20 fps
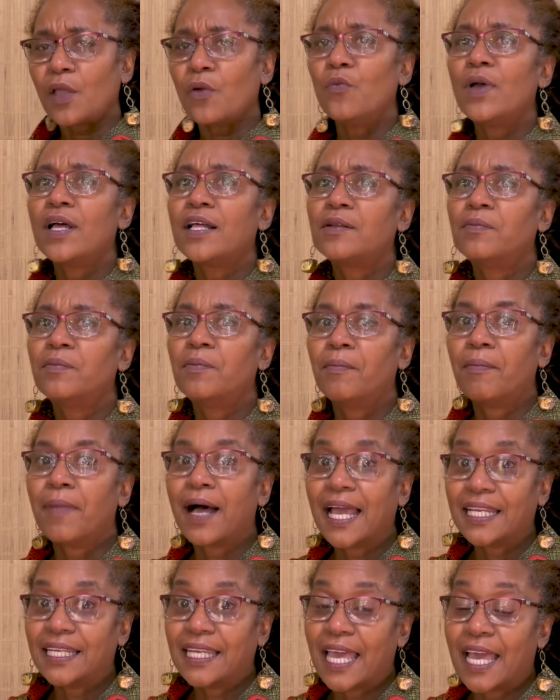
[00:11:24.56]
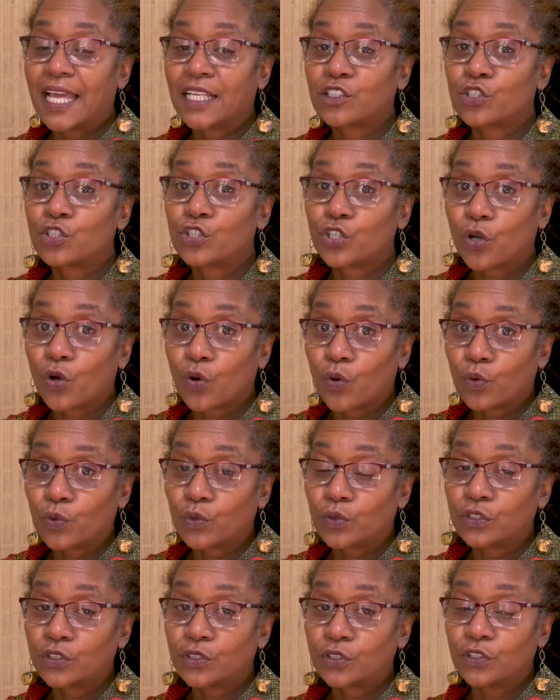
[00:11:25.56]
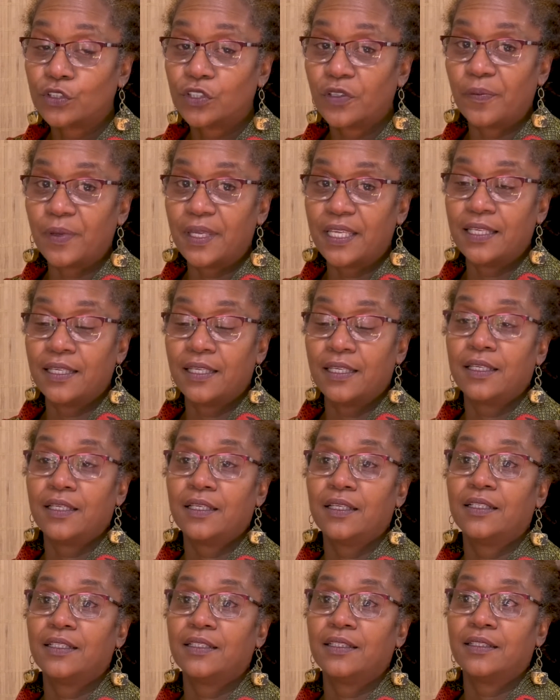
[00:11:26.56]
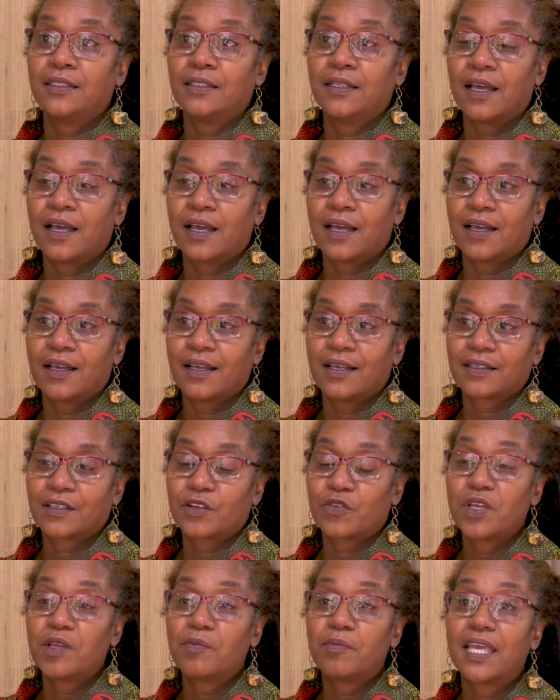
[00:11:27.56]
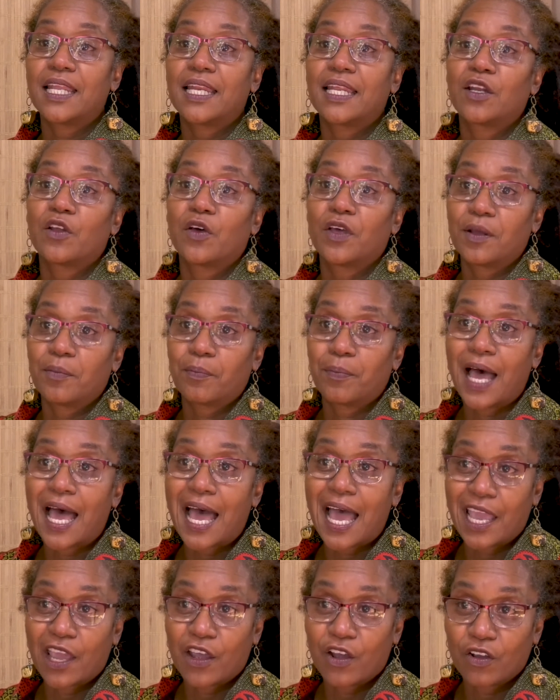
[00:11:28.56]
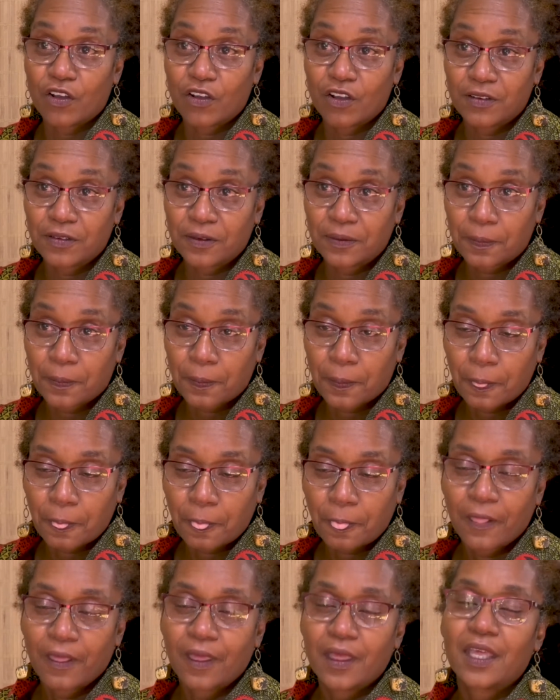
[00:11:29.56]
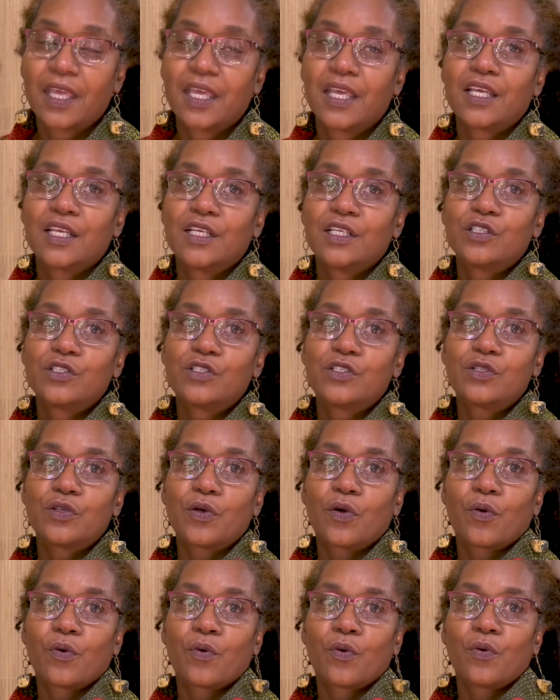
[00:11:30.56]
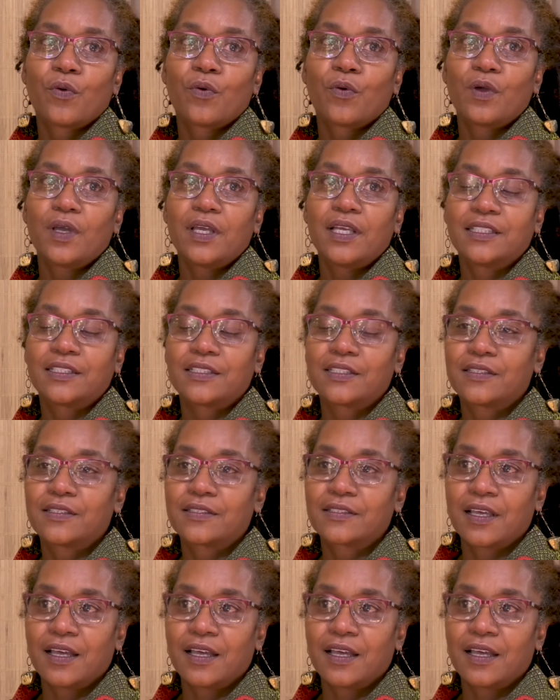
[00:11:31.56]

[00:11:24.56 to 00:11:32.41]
Well, my dad chose to be cremated on a pyre. So it's